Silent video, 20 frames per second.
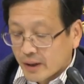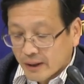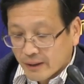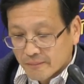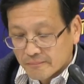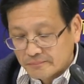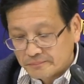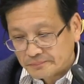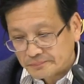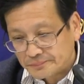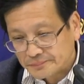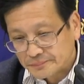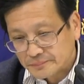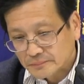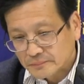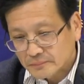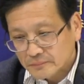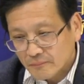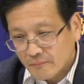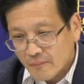Okay.
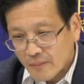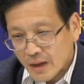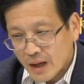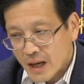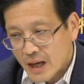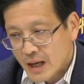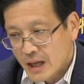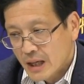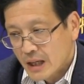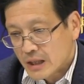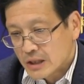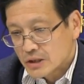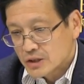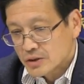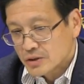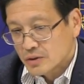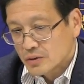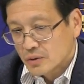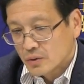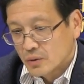
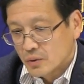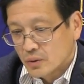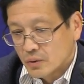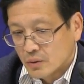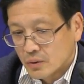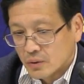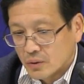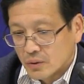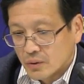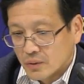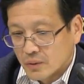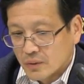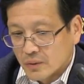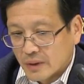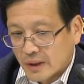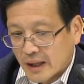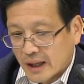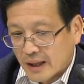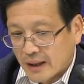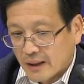So
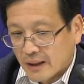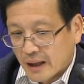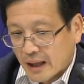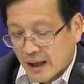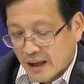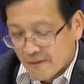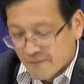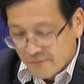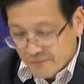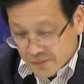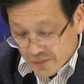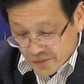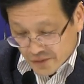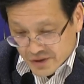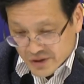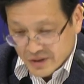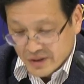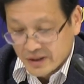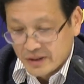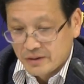
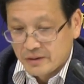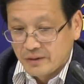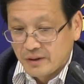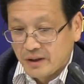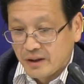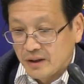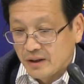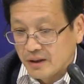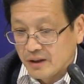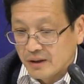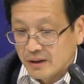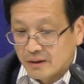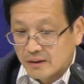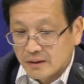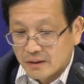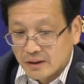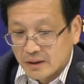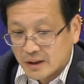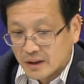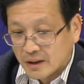
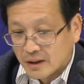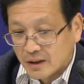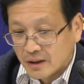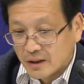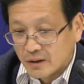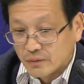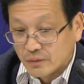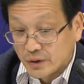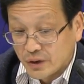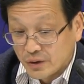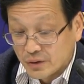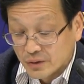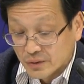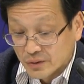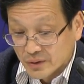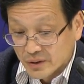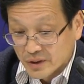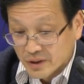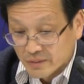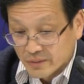unfortunately, we do
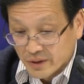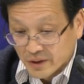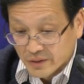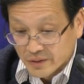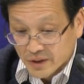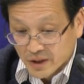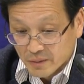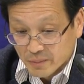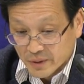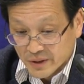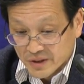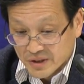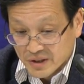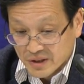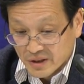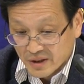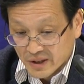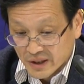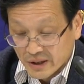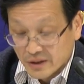not have enough
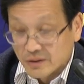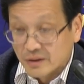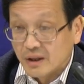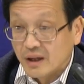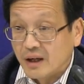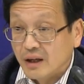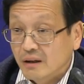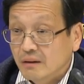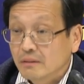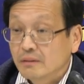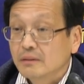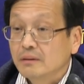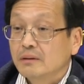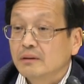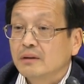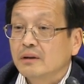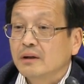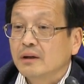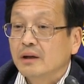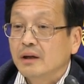capacity right now.
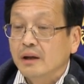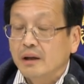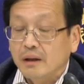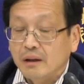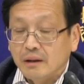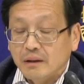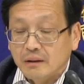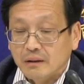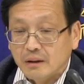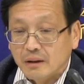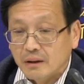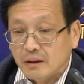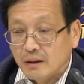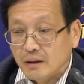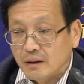And